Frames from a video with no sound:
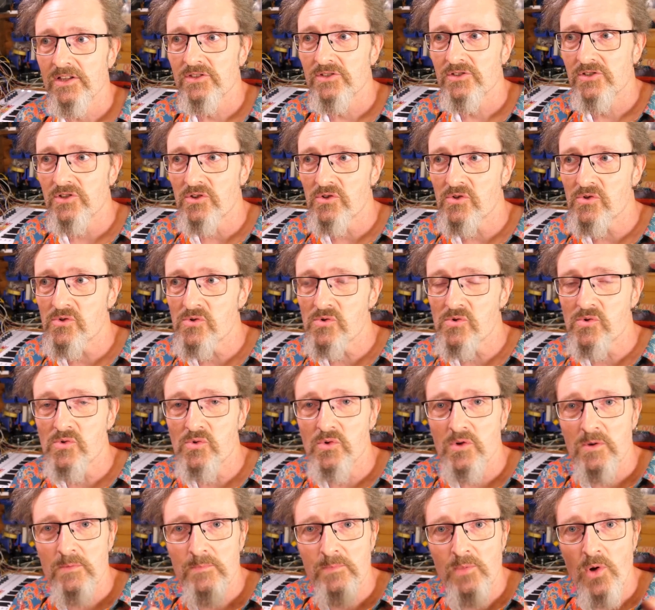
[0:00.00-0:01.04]

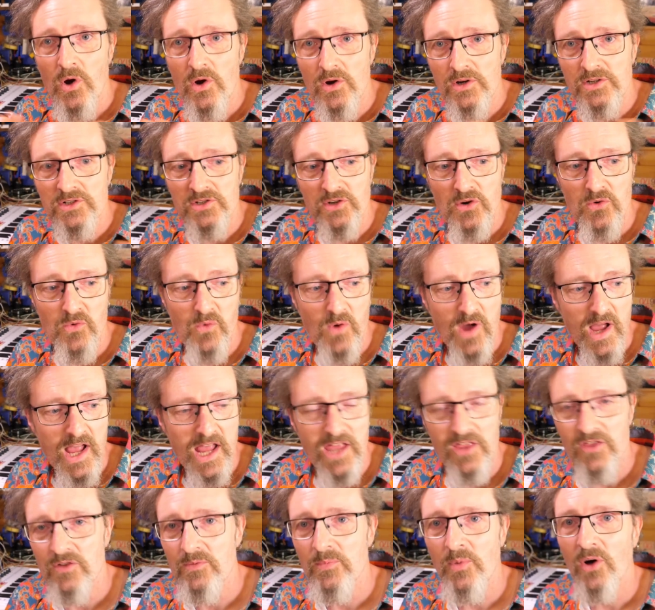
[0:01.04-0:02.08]
to push
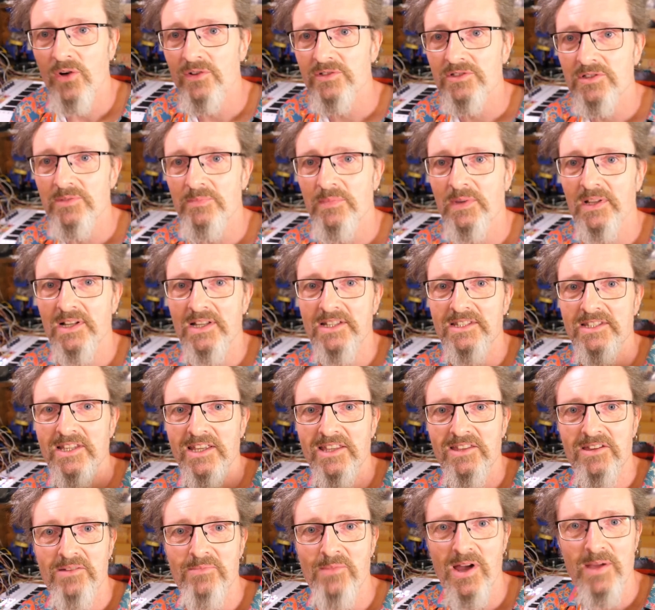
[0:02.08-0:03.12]
away the possibility
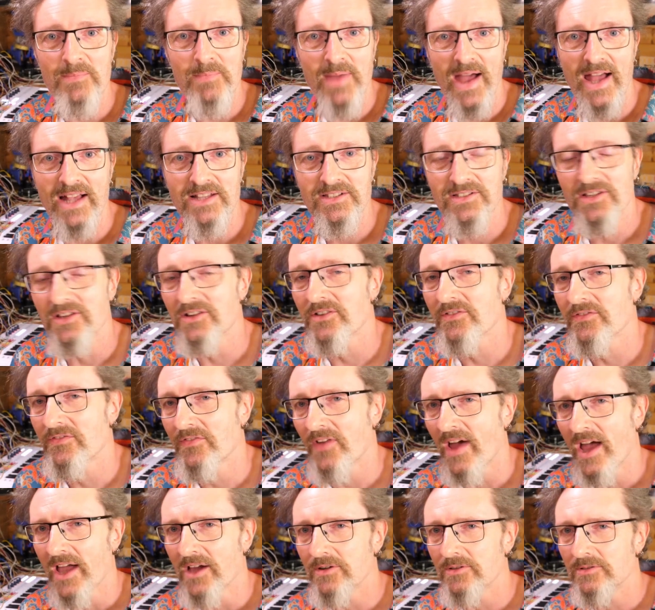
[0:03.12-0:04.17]
that my back's going to
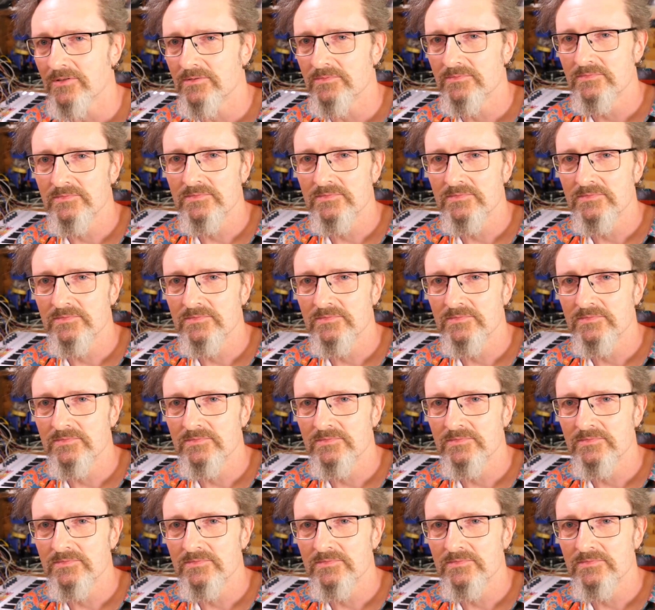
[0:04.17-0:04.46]
fail.